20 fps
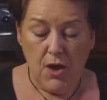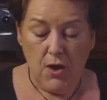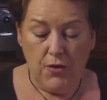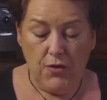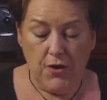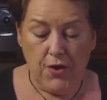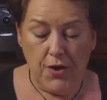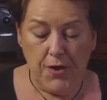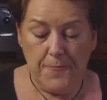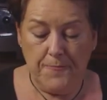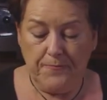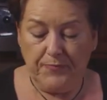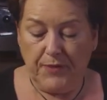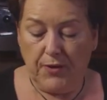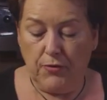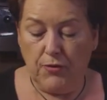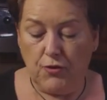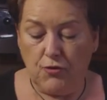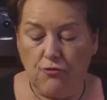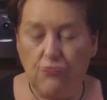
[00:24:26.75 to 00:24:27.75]

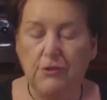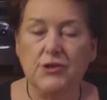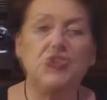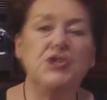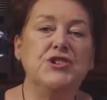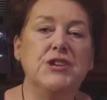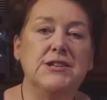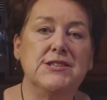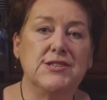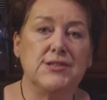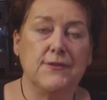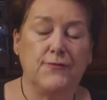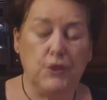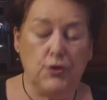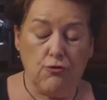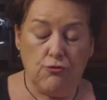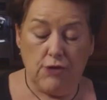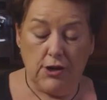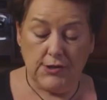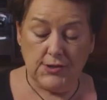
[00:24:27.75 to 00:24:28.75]
the crunchiness of the
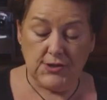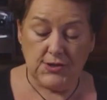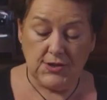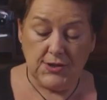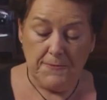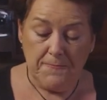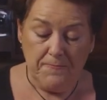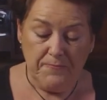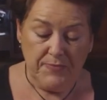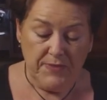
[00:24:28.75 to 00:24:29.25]
crust.